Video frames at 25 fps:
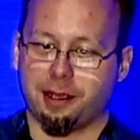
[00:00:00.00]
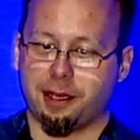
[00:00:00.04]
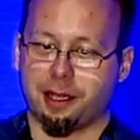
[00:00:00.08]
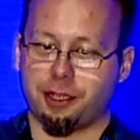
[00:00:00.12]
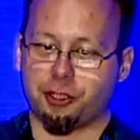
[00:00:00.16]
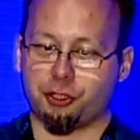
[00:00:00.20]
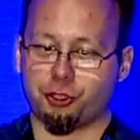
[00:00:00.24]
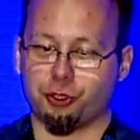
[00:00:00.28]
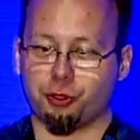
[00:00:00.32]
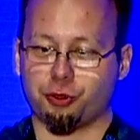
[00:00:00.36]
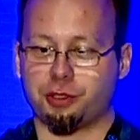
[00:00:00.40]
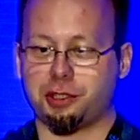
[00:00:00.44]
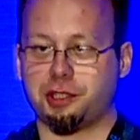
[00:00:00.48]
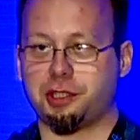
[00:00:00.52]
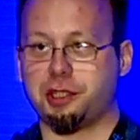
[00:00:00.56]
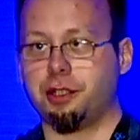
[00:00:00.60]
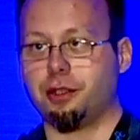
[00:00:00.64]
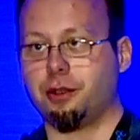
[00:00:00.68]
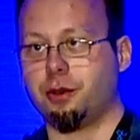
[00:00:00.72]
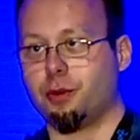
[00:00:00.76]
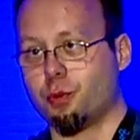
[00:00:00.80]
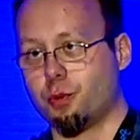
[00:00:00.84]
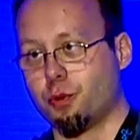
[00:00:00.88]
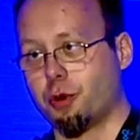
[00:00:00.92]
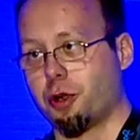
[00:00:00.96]
and should
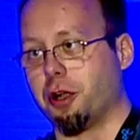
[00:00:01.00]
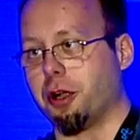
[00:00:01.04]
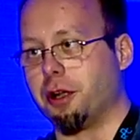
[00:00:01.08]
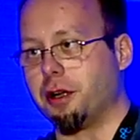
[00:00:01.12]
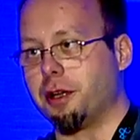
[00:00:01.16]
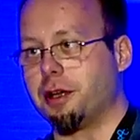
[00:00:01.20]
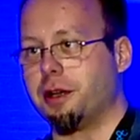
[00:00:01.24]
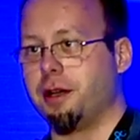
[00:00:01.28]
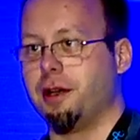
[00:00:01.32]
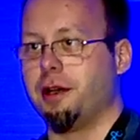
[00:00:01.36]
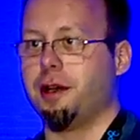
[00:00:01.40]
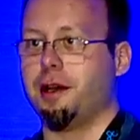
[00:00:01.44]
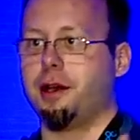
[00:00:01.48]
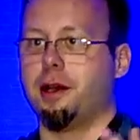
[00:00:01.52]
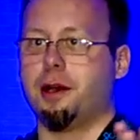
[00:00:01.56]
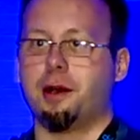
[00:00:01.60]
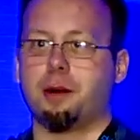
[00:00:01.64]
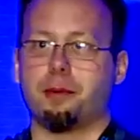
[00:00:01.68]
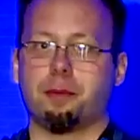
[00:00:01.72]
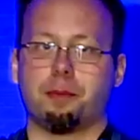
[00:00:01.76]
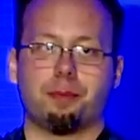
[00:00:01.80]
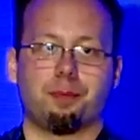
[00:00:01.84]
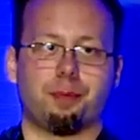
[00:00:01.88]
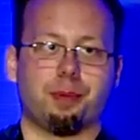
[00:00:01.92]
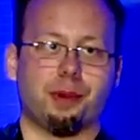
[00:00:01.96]
still work,
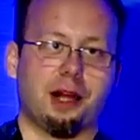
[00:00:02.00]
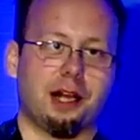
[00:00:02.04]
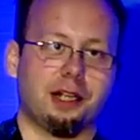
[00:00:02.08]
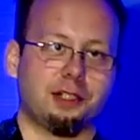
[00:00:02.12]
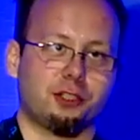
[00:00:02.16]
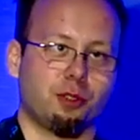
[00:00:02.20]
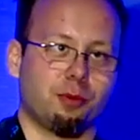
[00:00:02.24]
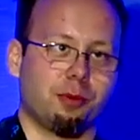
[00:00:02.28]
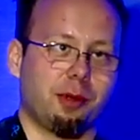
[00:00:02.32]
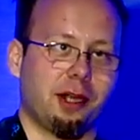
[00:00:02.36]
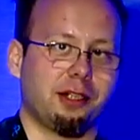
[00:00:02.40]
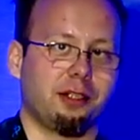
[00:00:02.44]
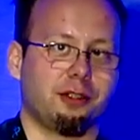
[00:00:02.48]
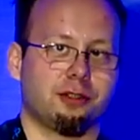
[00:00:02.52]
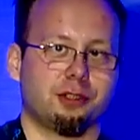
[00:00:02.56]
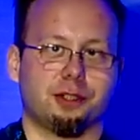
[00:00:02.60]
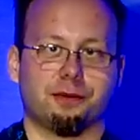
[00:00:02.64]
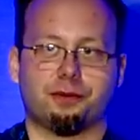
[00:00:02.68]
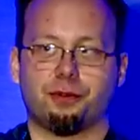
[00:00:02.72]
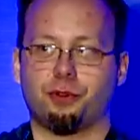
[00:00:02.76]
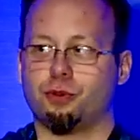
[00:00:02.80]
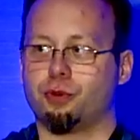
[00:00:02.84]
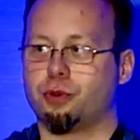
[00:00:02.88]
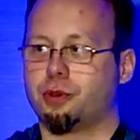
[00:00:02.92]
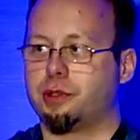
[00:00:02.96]
plus or minus a
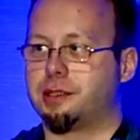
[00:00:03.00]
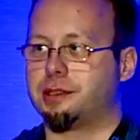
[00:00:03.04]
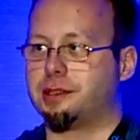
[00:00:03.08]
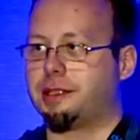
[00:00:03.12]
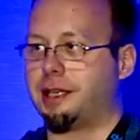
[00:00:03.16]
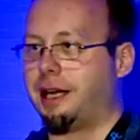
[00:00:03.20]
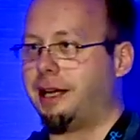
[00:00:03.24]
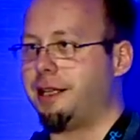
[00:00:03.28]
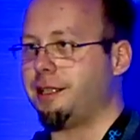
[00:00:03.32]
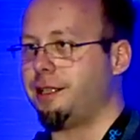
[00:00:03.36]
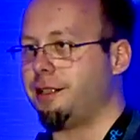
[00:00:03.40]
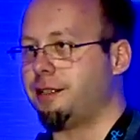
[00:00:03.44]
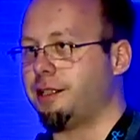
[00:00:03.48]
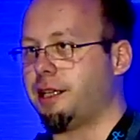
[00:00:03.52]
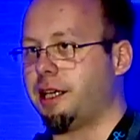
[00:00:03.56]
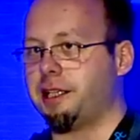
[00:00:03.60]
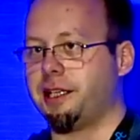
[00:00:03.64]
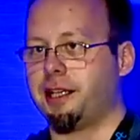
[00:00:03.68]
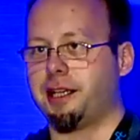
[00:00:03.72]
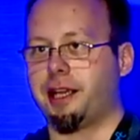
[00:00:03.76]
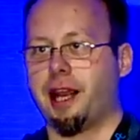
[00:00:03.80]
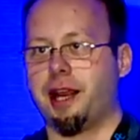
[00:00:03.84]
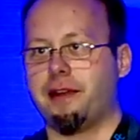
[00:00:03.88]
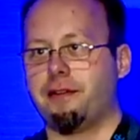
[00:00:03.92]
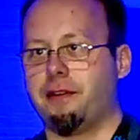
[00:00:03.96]
few tiny
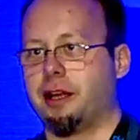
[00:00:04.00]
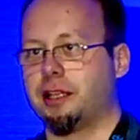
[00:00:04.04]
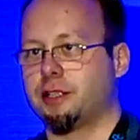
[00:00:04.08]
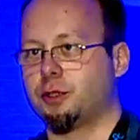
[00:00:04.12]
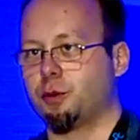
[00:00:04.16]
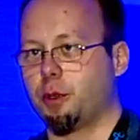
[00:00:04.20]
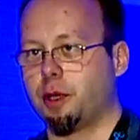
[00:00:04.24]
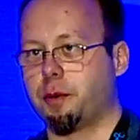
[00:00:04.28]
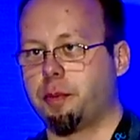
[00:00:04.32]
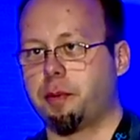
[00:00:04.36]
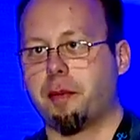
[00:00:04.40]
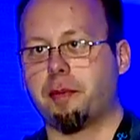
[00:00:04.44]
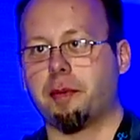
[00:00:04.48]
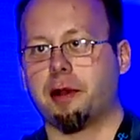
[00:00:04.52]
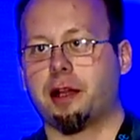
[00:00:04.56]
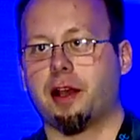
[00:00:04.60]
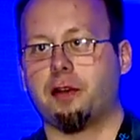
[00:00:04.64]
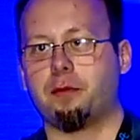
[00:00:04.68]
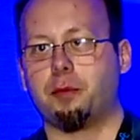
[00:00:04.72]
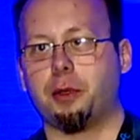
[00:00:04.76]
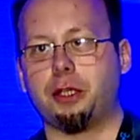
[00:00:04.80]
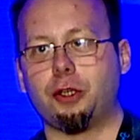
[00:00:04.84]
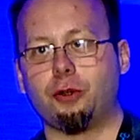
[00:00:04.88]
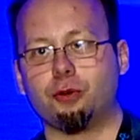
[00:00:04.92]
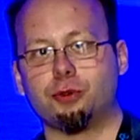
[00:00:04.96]
caveats where people
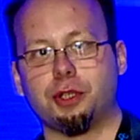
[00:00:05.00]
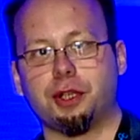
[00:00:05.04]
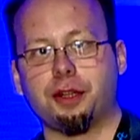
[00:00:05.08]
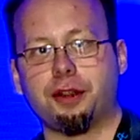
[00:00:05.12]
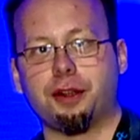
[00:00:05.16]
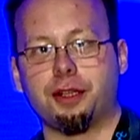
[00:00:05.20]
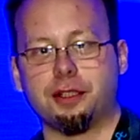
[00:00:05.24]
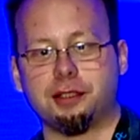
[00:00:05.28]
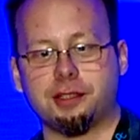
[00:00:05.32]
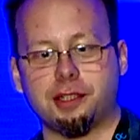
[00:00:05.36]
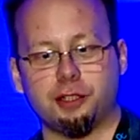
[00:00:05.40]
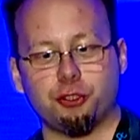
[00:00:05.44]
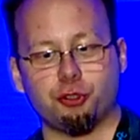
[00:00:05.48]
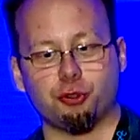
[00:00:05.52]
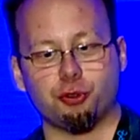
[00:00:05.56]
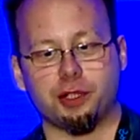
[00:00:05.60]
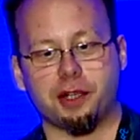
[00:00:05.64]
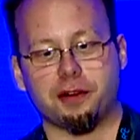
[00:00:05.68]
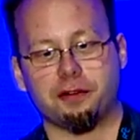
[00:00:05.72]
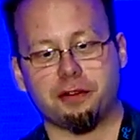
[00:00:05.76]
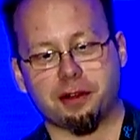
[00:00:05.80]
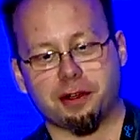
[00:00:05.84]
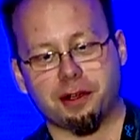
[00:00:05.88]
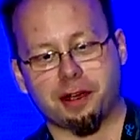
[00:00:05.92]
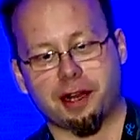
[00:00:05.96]
have been using things they should
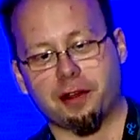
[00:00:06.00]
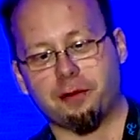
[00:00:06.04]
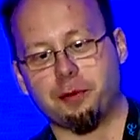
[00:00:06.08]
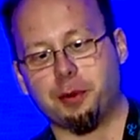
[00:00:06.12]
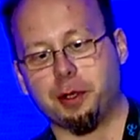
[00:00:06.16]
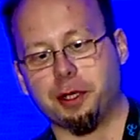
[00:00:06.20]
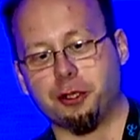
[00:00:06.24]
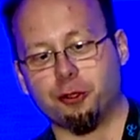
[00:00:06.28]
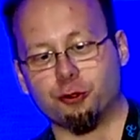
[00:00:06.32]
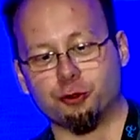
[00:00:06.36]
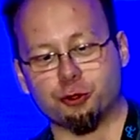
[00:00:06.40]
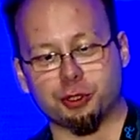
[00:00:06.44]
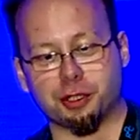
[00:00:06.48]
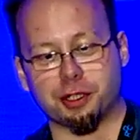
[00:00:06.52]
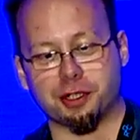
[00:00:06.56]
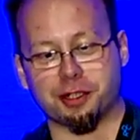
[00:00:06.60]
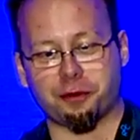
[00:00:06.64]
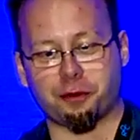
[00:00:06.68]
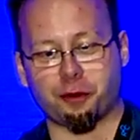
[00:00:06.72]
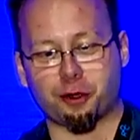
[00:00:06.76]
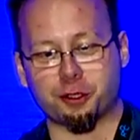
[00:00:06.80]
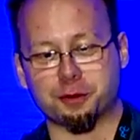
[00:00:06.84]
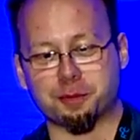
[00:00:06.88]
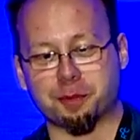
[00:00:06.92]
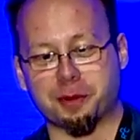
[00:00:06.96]
never have been using in the
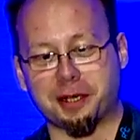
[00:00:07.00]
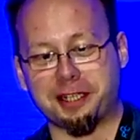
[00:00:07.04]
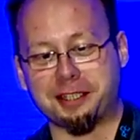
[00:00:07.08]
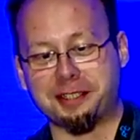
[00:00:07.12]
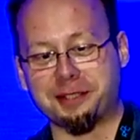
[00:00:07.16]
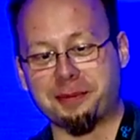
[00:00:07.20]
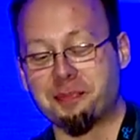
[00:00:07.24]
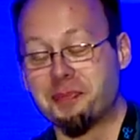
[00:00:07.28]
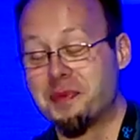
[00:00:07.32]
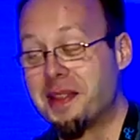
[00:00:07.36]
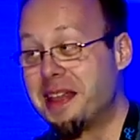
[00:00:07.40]
first place.